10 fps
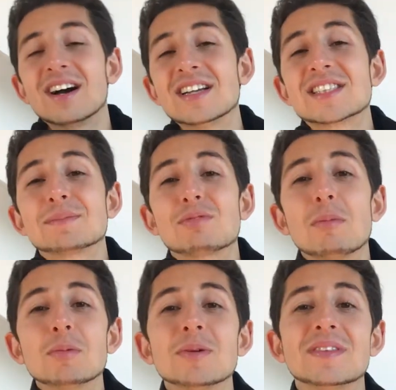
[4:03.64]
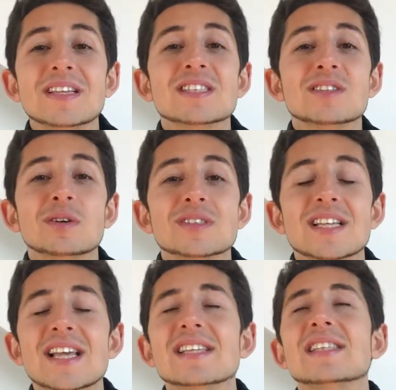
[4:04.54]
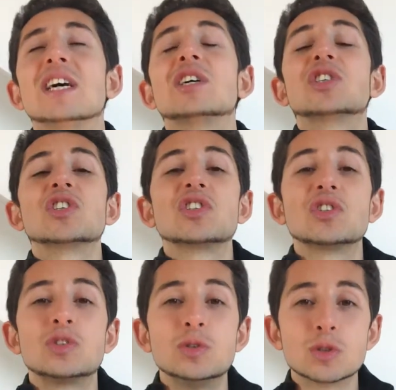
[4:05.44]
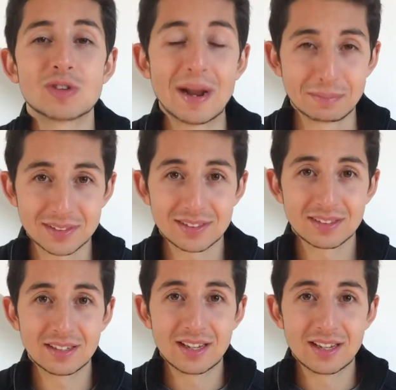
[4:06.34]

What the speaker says: Guys, the problem with these notes is they are just too cramped.